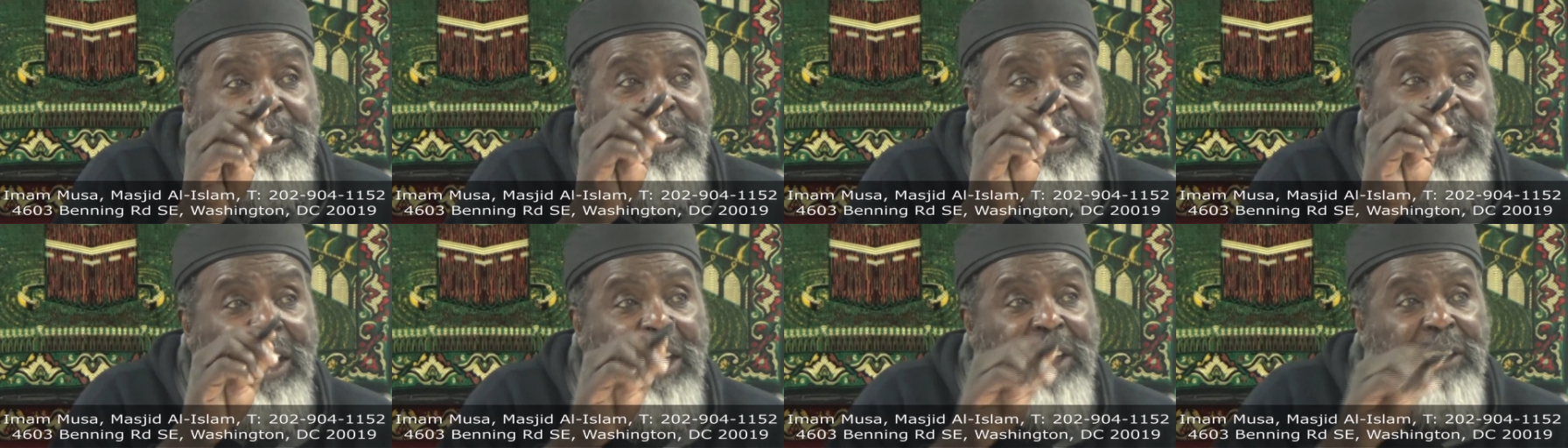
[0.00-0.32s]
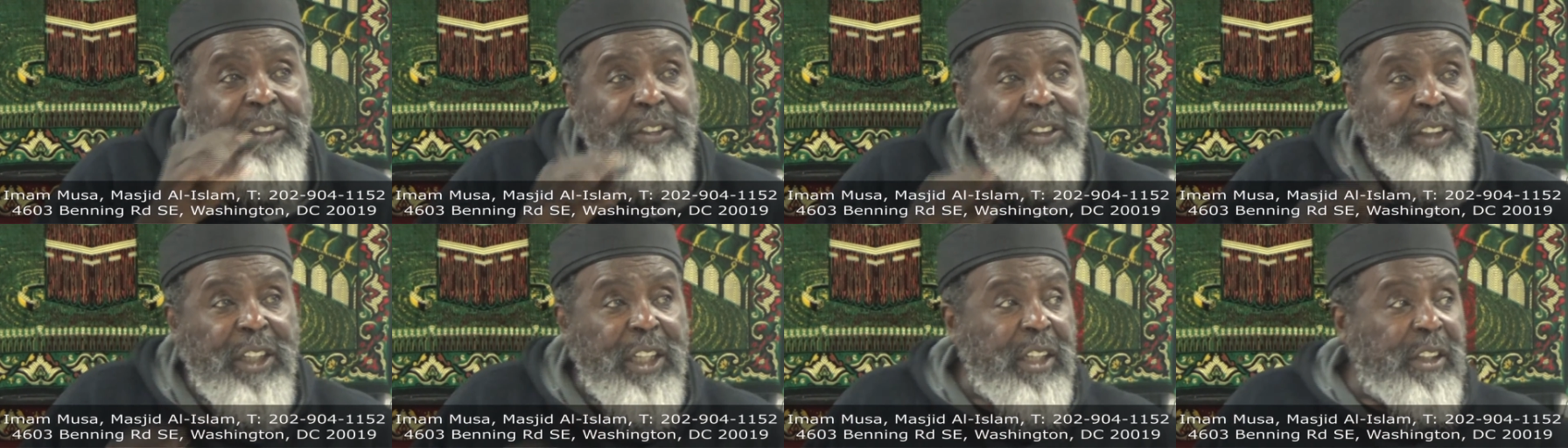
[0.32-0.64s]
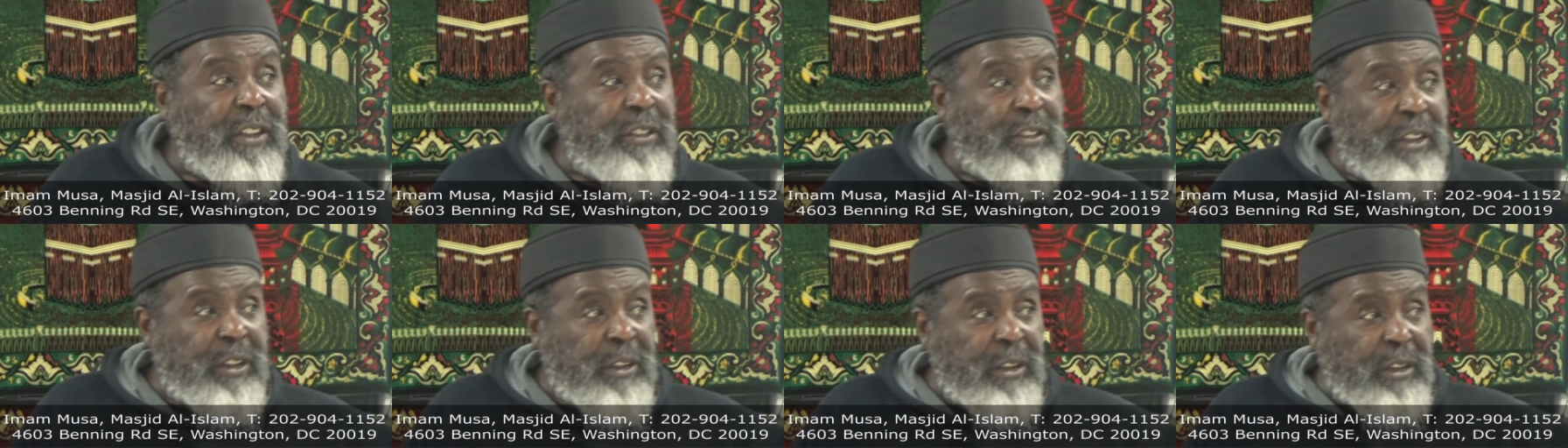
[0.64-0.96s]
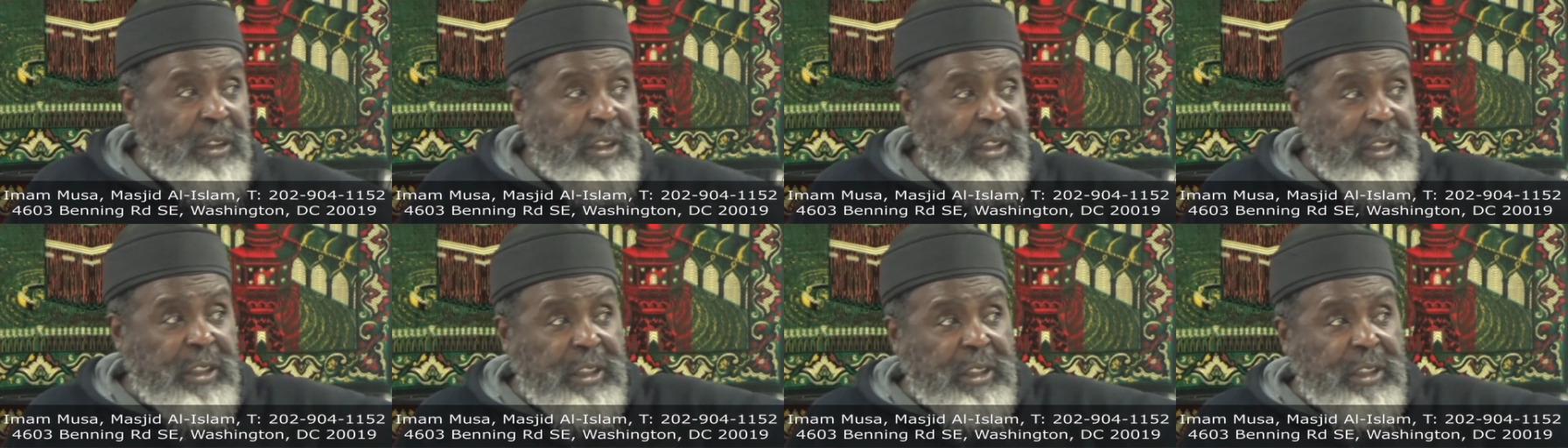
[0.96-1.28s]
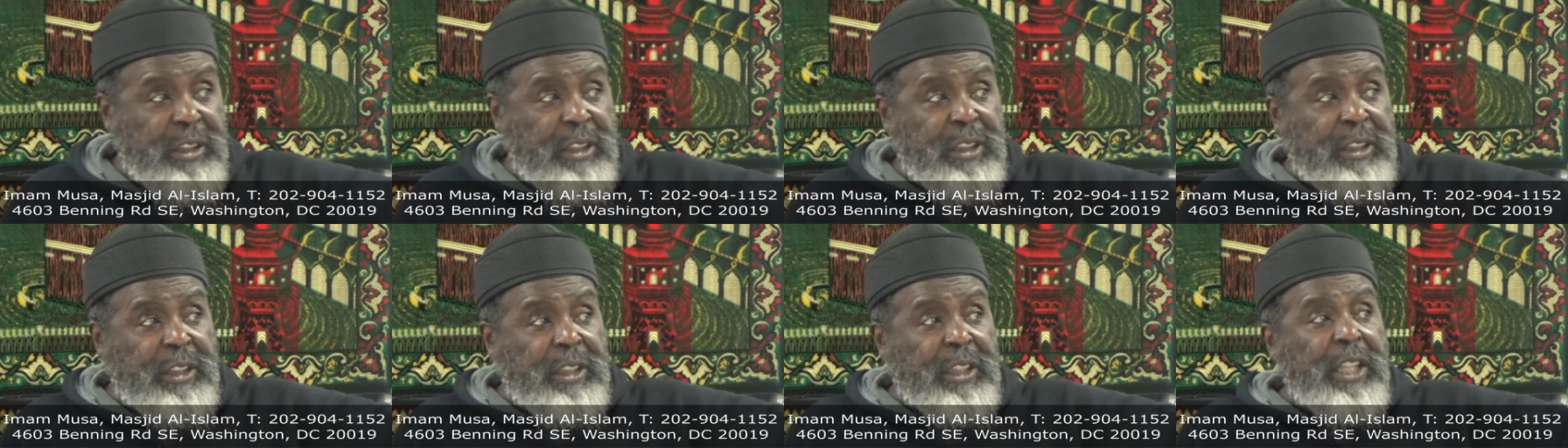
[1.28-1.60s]
United States
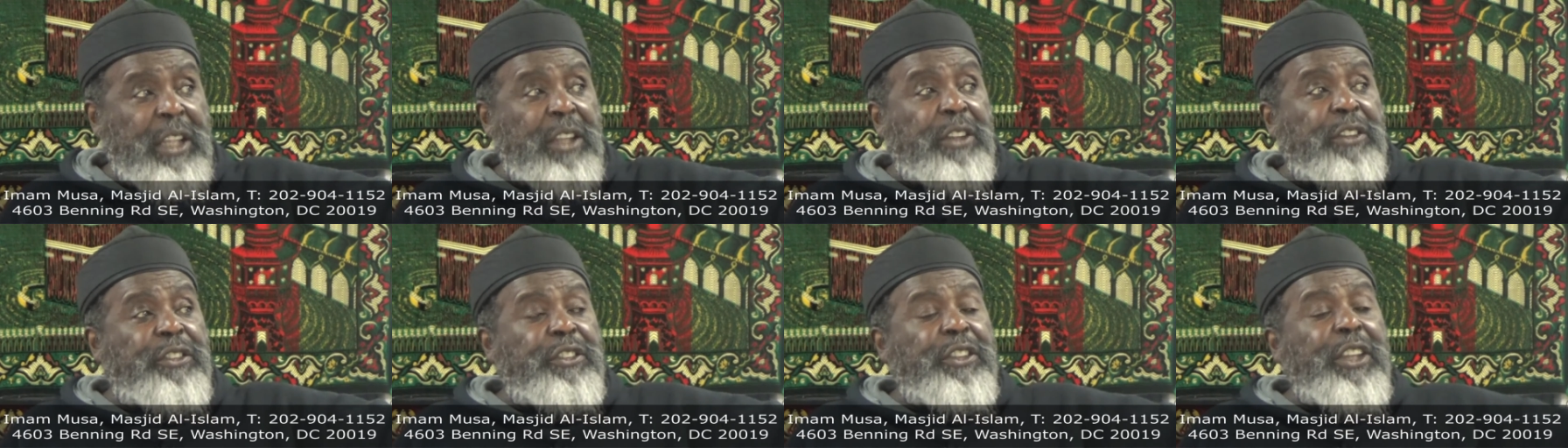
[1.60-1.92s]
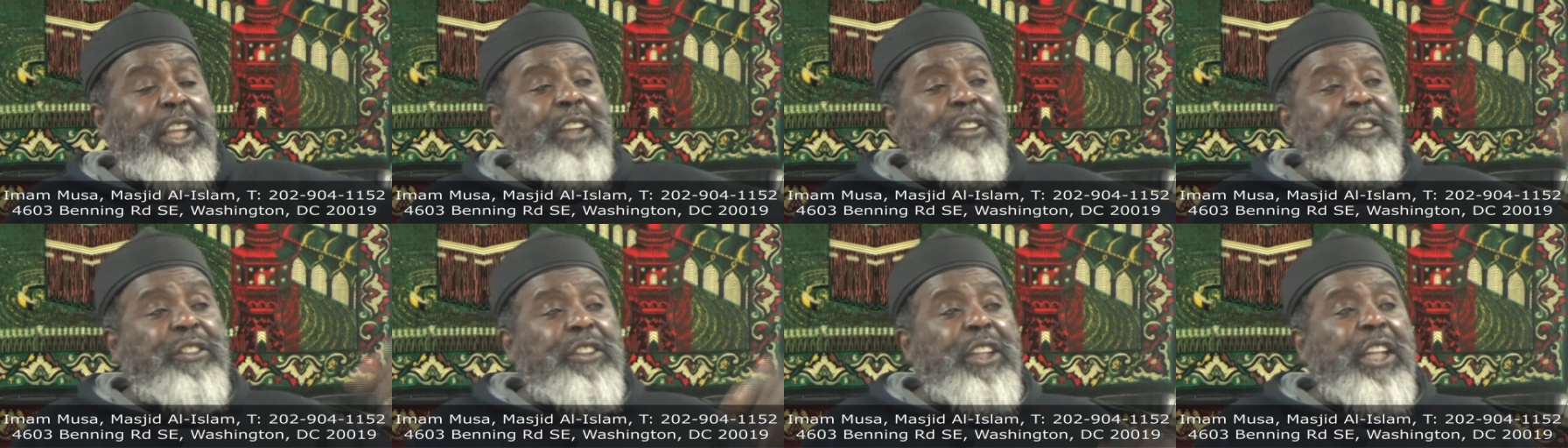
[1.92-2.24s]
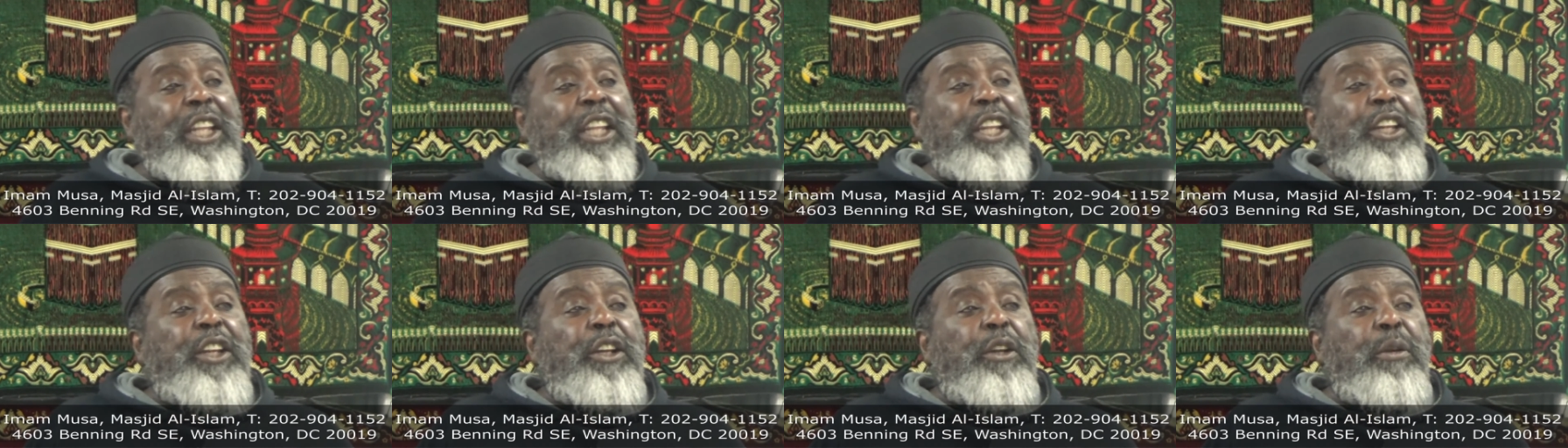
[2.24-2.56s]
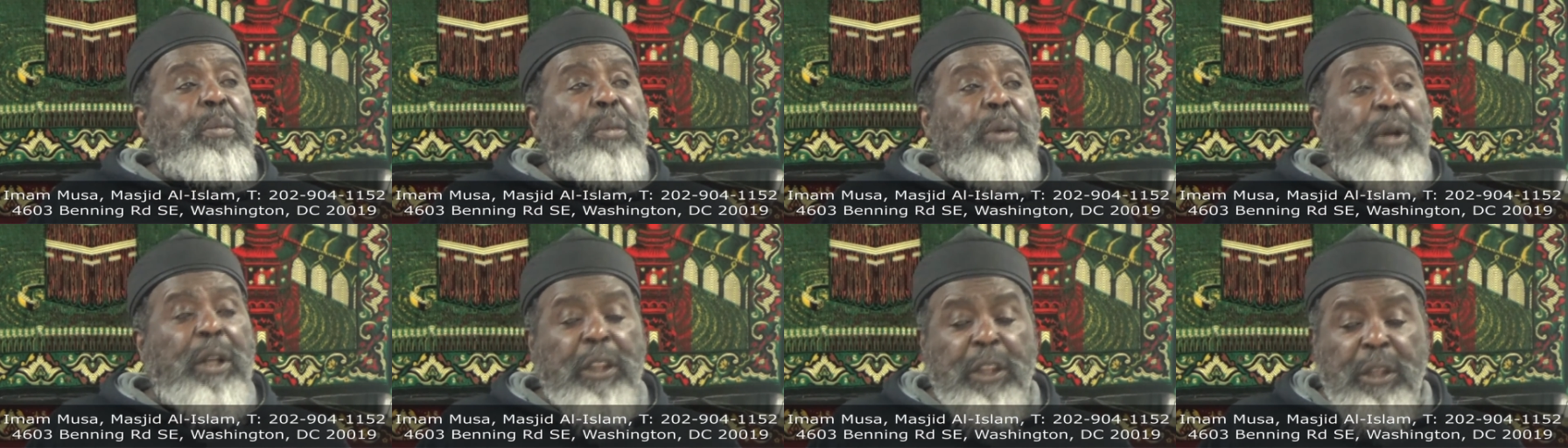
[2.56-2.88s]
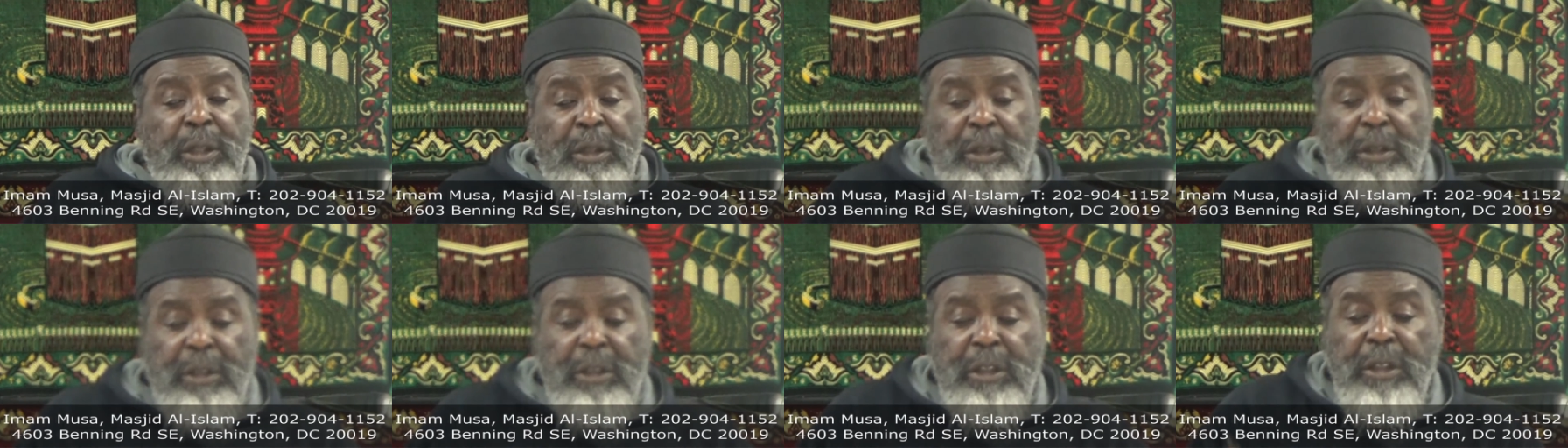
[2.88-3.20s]
they assassinated the brother.